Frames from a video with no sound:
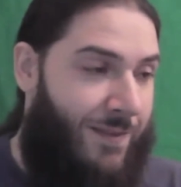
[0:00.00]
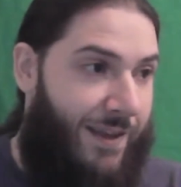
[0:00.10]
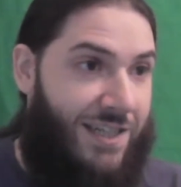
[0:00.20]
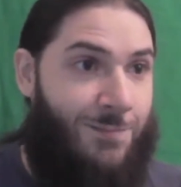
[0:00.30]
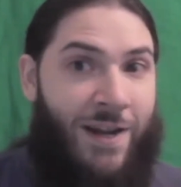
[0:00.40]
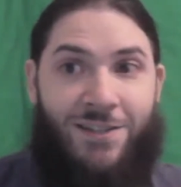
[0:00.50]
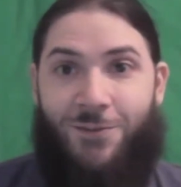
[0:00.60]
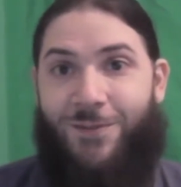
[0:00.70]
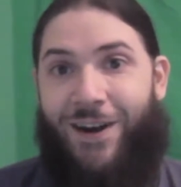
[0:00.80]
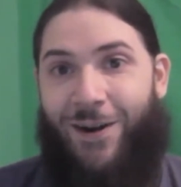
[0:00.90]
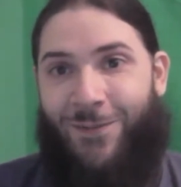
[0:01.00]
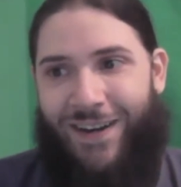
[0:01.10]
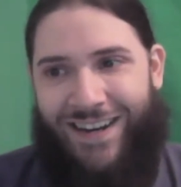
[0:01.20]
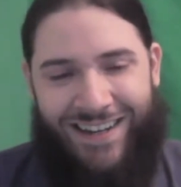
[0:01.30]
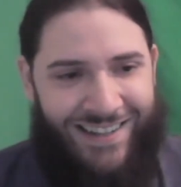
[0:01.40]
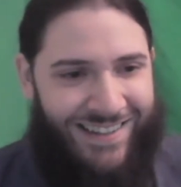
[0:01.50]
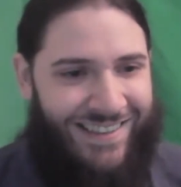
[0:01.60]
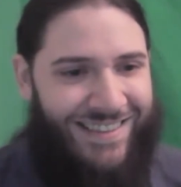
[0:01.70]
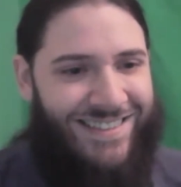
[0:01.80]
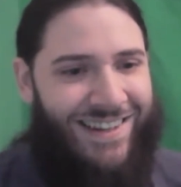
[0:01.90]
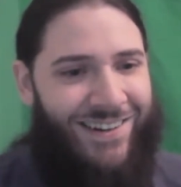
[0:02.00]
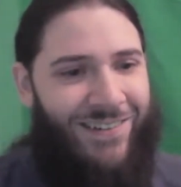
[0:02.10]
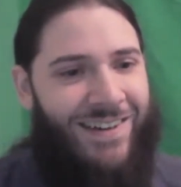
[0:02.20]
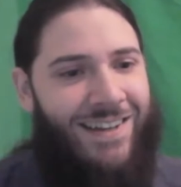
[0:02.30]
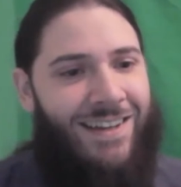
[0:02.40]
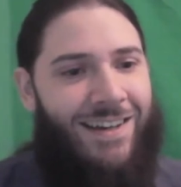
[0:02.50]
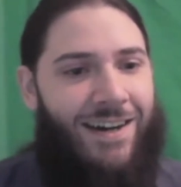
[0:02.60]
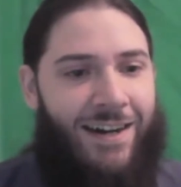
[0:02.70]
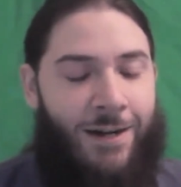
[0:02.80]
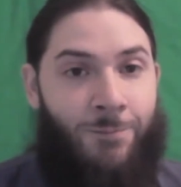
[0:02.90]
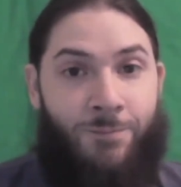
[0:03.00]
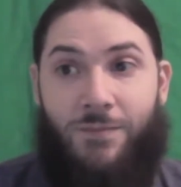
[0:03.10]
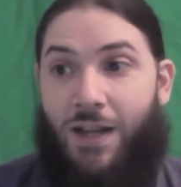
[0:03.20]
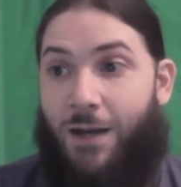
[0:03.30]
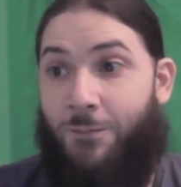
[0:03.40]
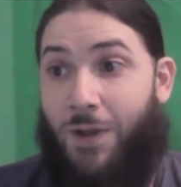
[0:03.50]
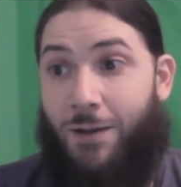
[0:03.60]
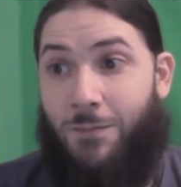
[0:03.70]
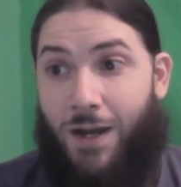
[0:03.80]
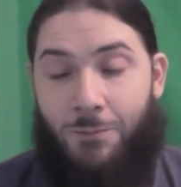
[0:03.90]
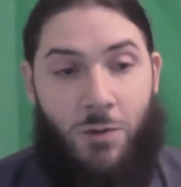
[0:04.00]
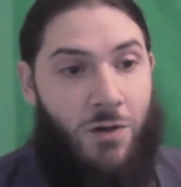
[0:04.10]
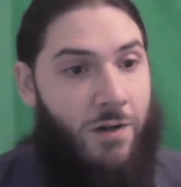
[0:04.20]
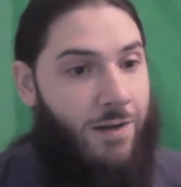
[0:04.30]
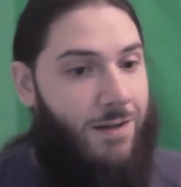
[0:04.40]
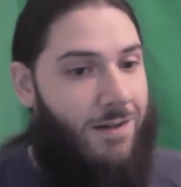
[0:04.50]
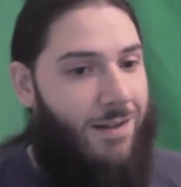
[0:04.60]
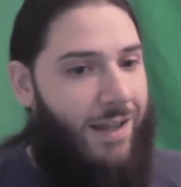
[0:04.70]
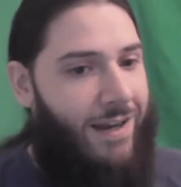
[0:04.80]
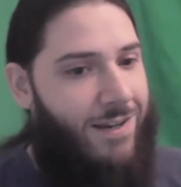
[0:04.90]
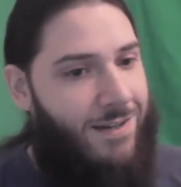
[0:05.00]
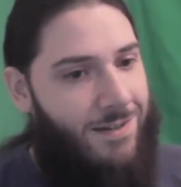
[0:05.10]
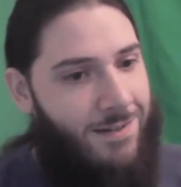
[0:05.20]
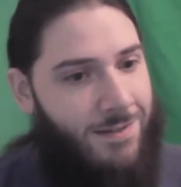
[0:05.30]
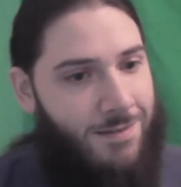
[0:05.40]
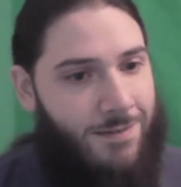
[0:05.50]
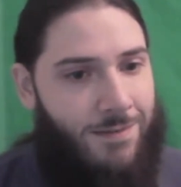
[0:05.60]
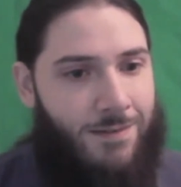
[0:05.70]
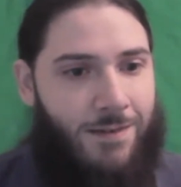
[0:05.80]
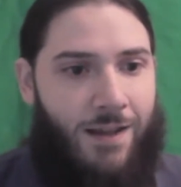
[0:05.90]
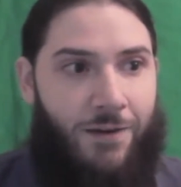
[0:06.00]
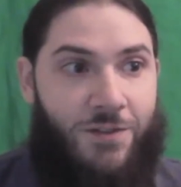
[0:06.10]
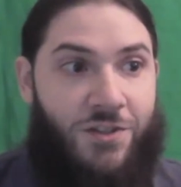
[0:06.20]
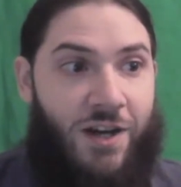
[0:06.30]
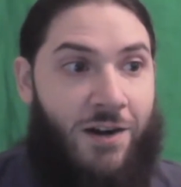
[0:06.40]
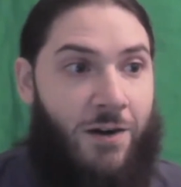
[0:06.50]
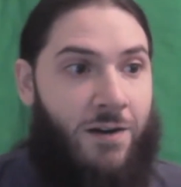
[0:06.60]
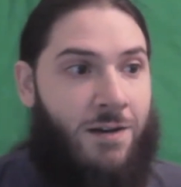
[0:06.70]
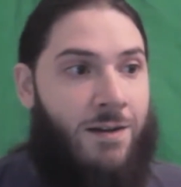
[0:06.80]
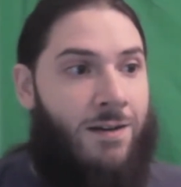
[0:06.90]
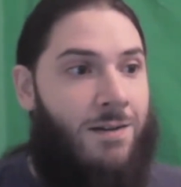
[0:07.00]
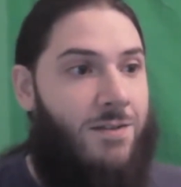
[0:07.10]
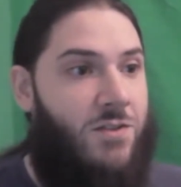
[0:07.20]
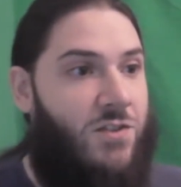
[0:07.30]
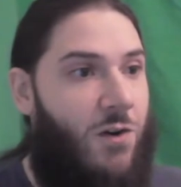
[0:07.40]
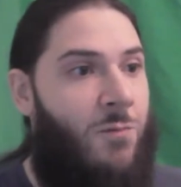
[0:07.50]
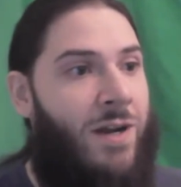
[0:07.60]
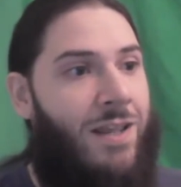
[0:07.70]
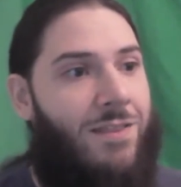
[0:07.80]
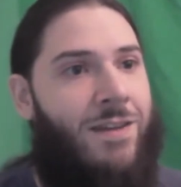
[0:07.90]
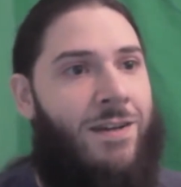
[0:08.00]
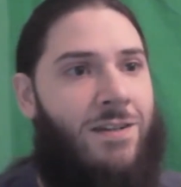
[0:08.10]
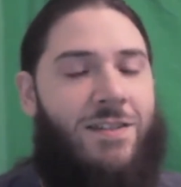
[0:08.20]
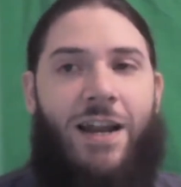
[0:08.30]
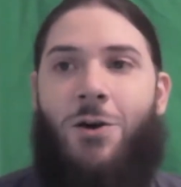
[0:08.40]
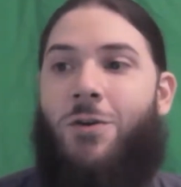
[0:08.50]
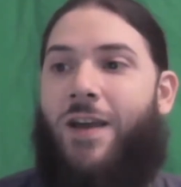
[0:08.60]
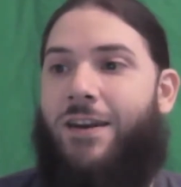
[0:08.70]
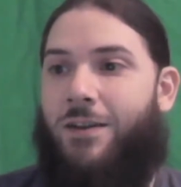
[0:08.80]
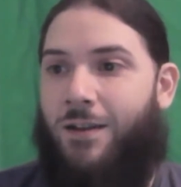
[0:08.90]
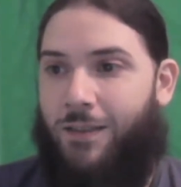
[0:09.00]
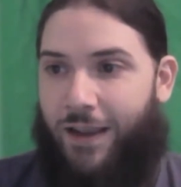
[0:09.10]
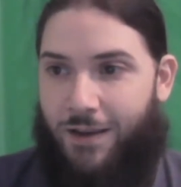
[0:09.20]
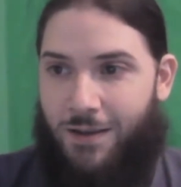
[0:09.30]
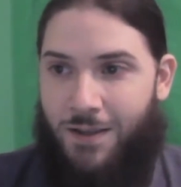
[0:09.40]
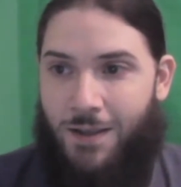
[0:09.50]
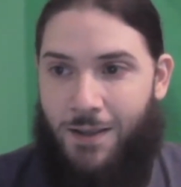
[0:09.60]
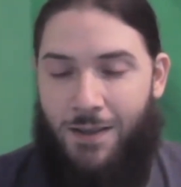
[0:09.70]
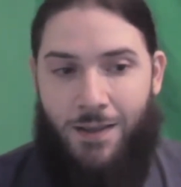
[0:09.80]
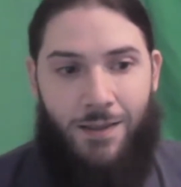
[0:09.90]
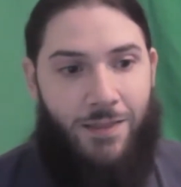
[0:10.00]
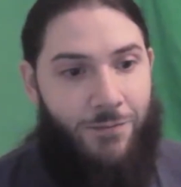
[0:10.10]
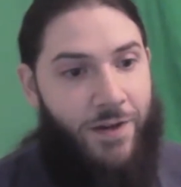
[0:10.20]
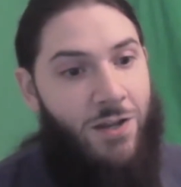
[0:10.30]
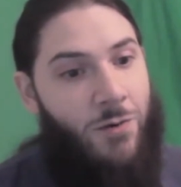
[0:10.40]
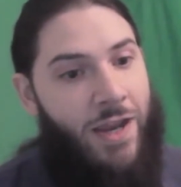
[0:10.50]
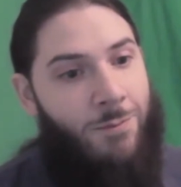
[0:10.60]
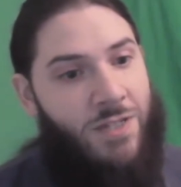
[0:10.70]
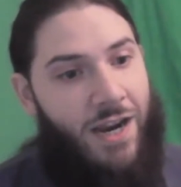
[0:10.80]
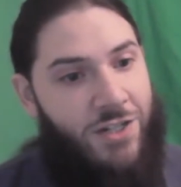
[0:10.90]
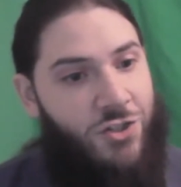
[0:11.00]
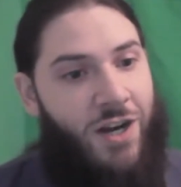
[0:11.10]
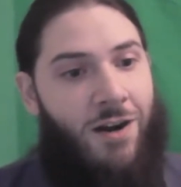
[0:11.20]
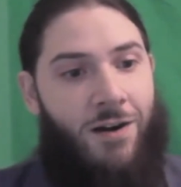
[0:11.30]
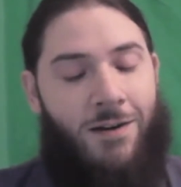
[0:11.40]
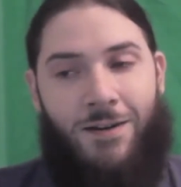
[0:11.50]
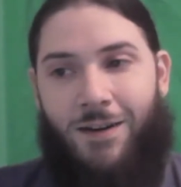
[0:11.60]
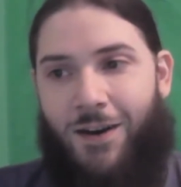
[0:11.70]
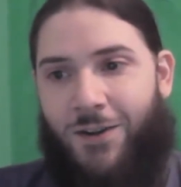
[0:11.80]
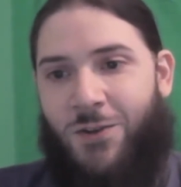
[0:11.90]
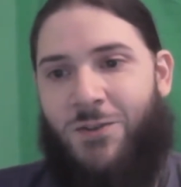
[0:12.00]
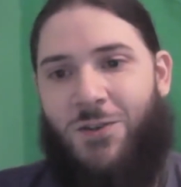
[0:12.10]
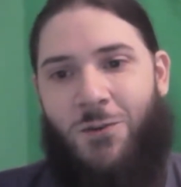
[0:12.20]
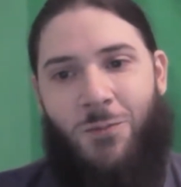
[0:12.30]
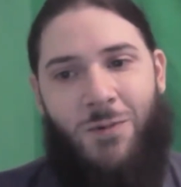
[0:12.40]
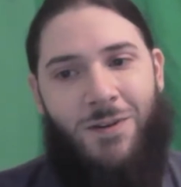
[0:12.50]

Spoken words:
expensive therapy. So I'm good. Like I've shared so many things that I would have had to, like, the video games I share on YouTube